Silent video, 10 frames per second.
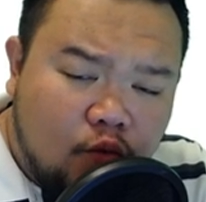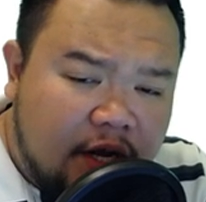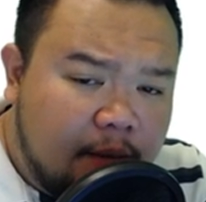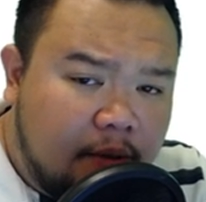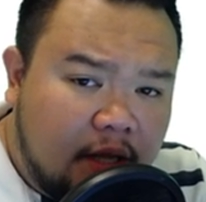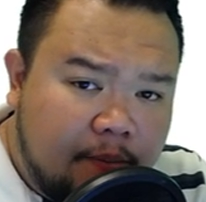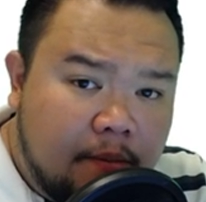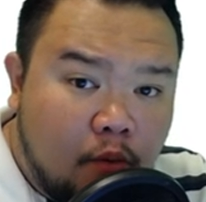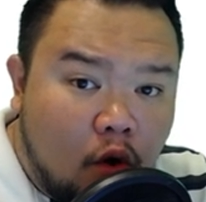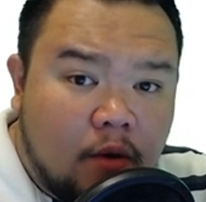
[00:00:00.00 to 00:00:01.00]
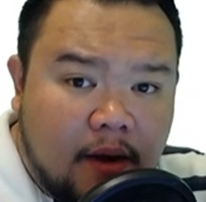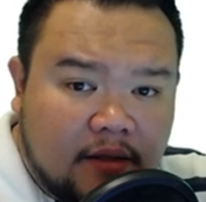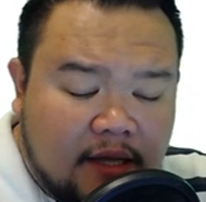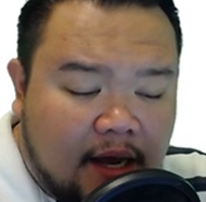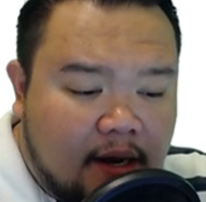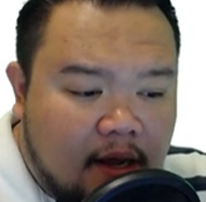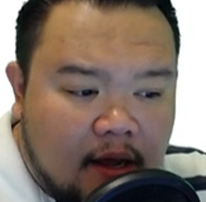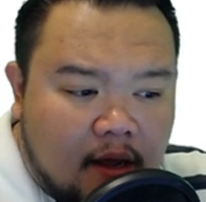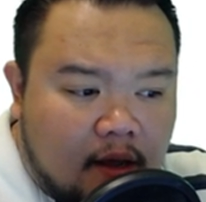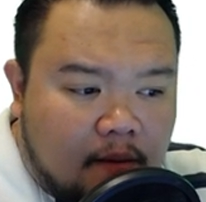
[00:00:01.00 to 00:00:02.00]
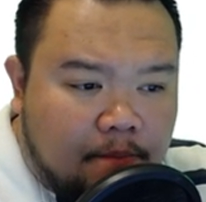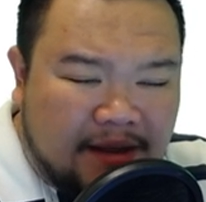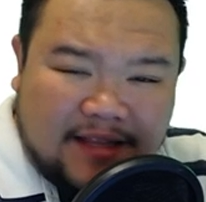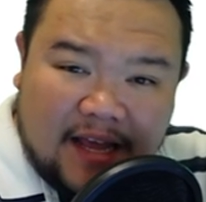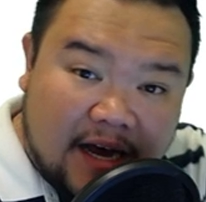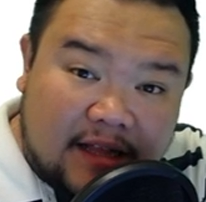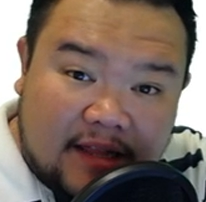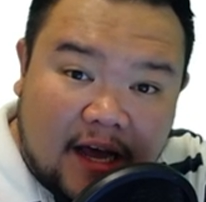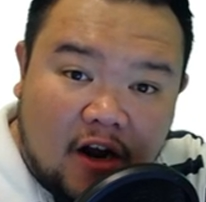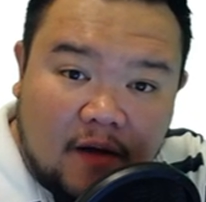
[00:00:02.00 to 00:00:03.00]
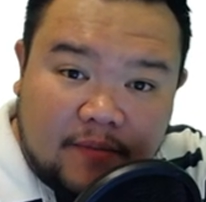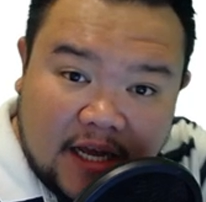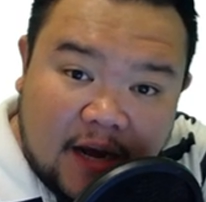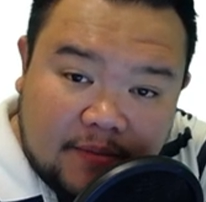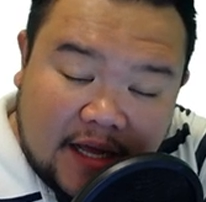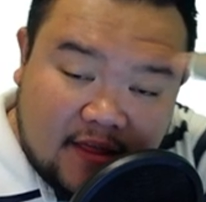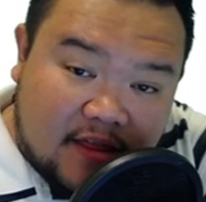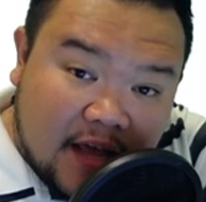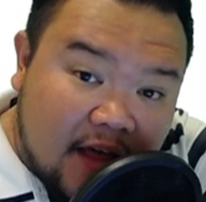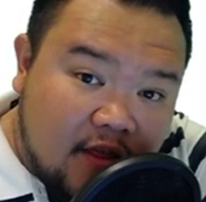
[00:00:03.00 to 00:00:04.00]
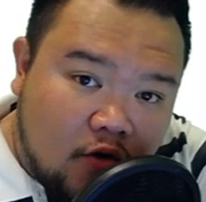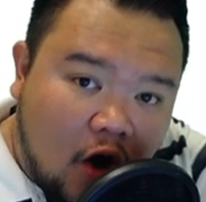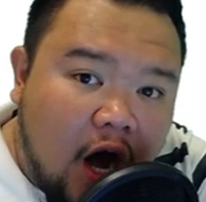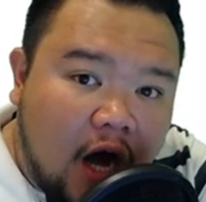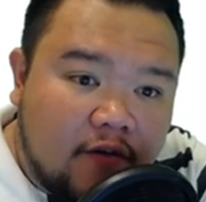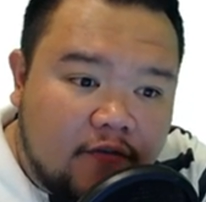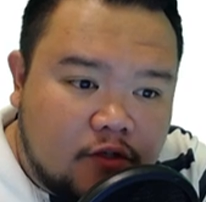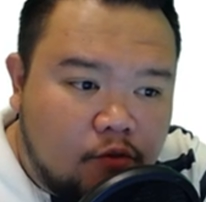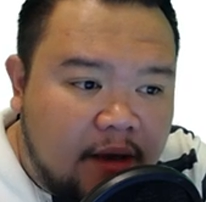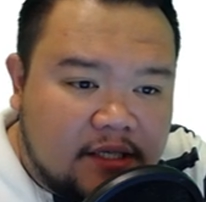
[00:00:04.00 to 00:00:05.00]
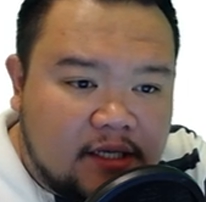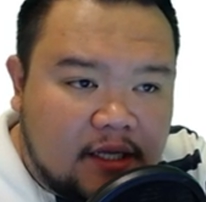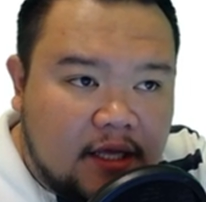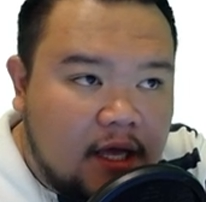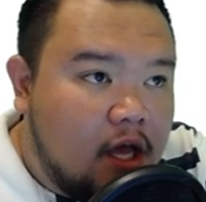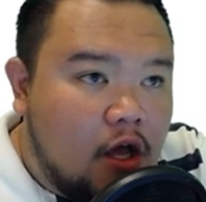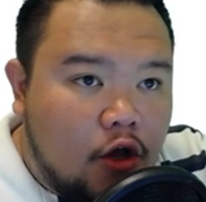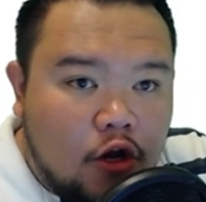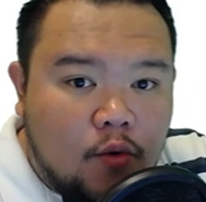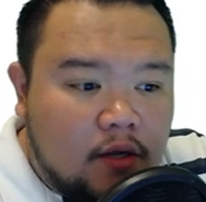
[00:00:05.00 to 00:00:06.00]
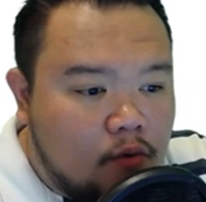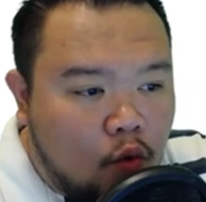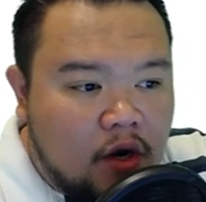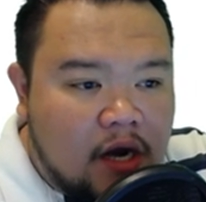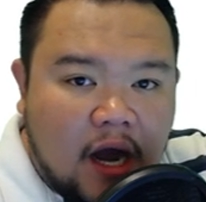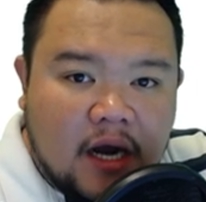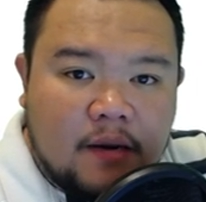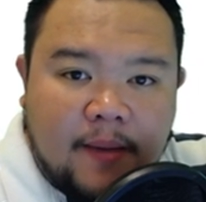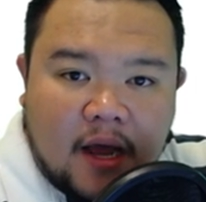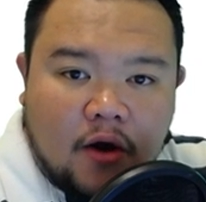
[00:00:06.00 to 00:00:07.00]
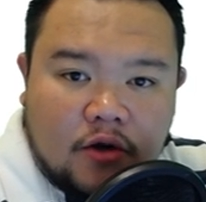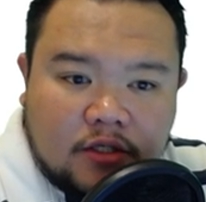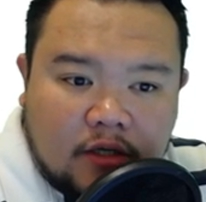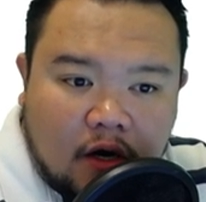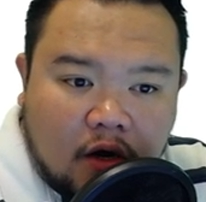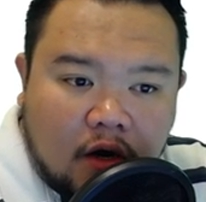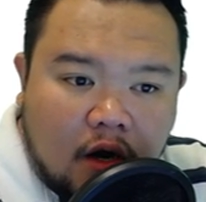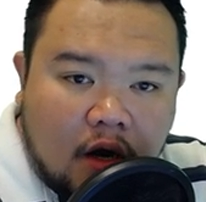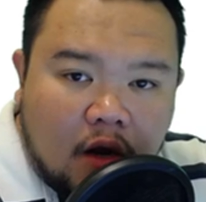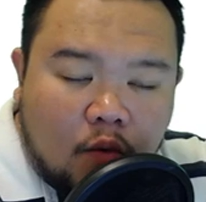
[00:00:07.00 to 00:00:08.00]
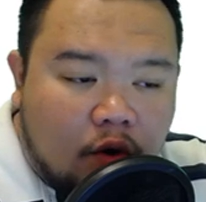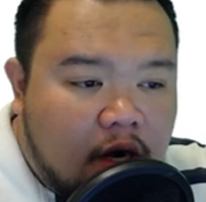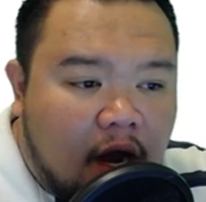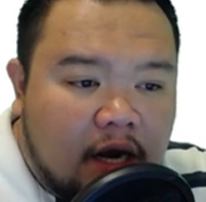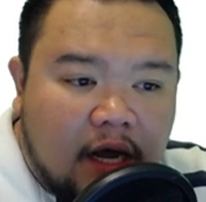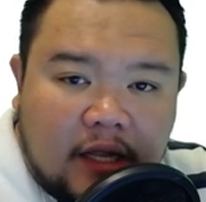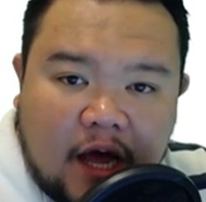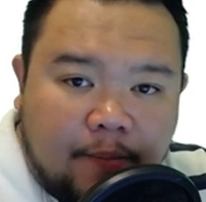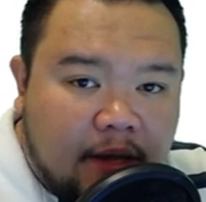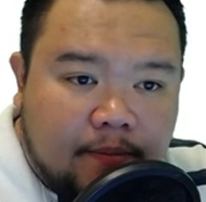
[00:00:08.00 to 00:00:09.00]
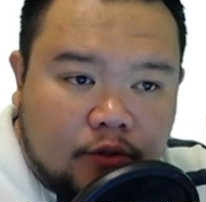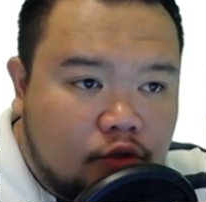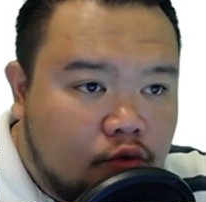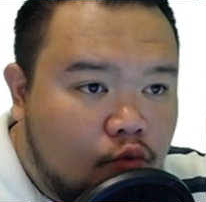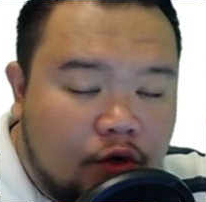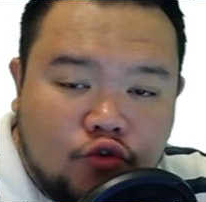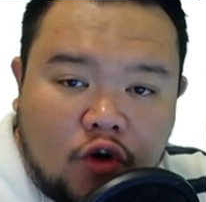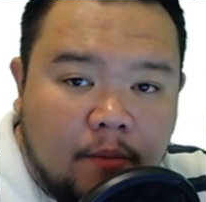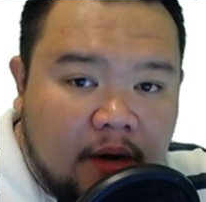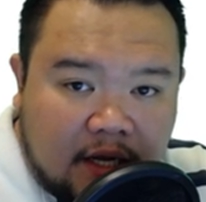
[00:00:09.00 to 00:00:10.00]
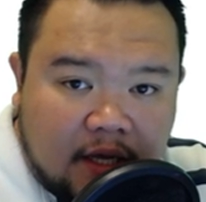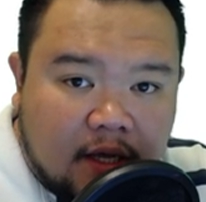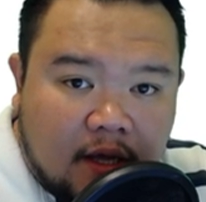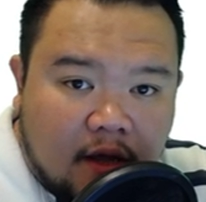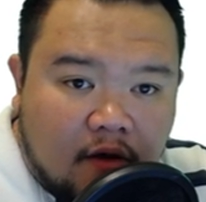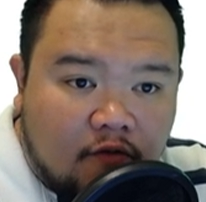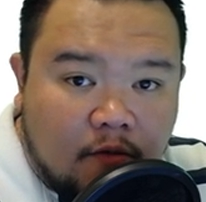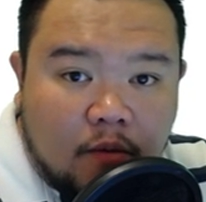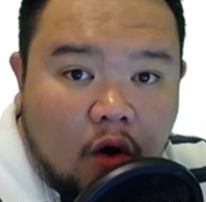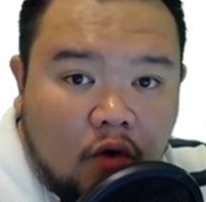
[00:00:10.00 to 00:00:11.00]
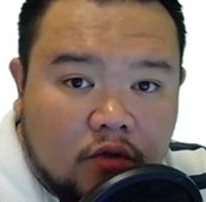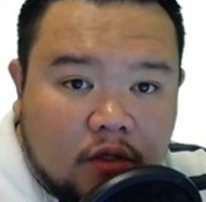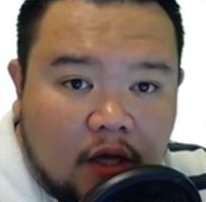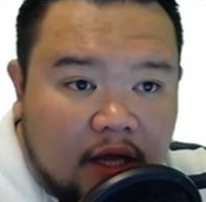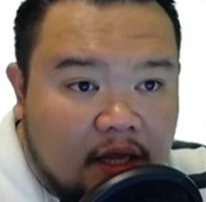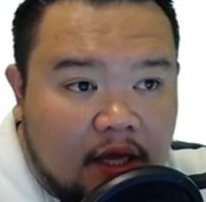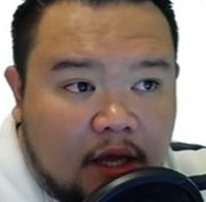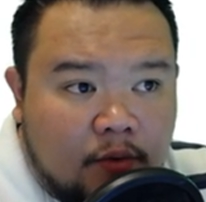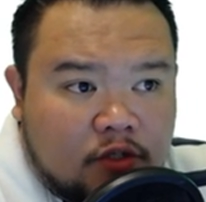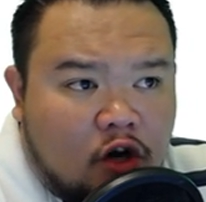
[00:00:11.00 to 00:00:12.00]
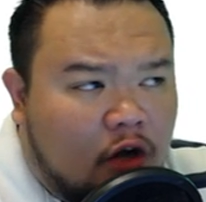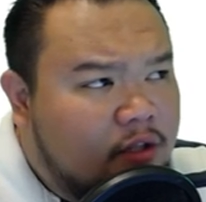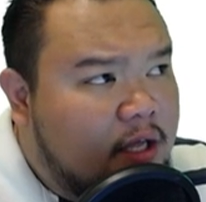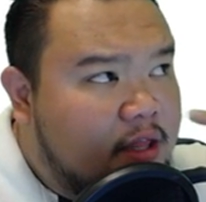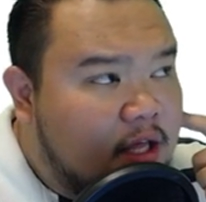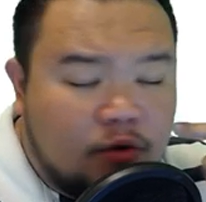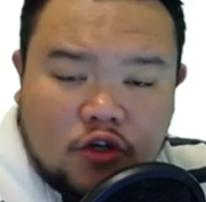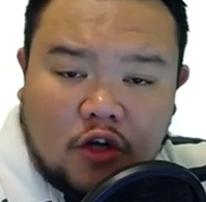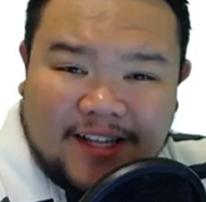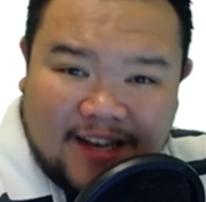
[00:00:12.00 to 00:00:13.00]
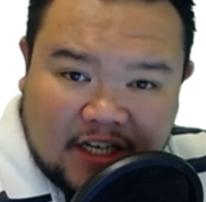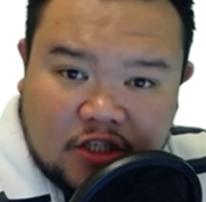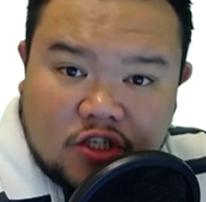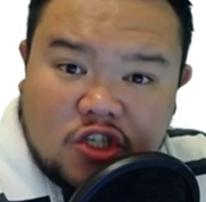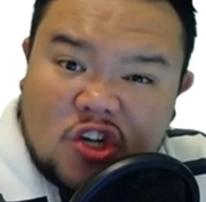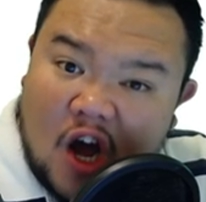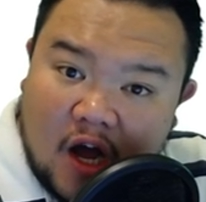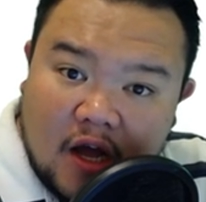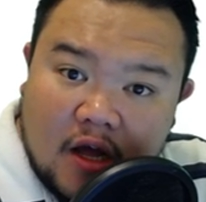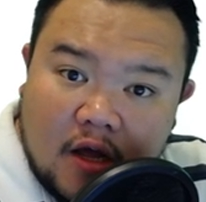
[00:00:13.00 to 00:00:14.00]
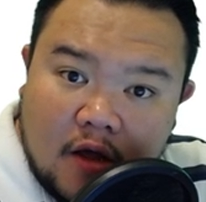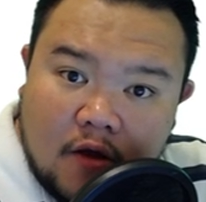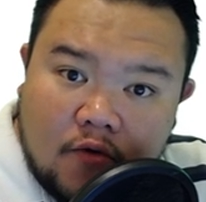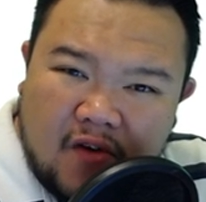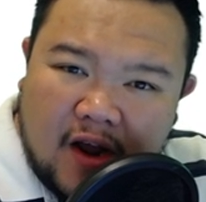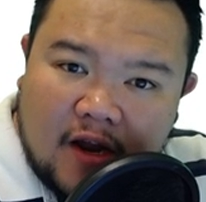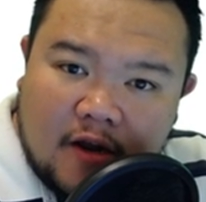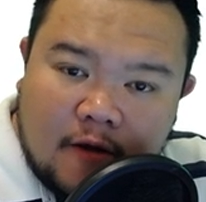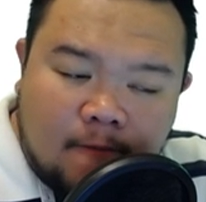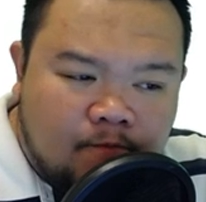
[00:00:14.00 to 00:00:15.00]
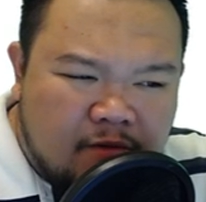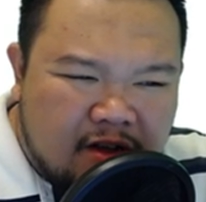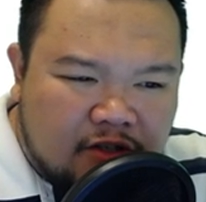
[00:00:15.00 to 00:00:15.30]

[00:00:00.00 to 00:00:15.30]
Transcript: I have to read up a little bit more about that. But they cut that off. They cut that tether off. So basically, you know what? We're not gonna back our our. We're not gonna allow people to withdraw money from gold, and it was called I think it was called the Nixon shock, right?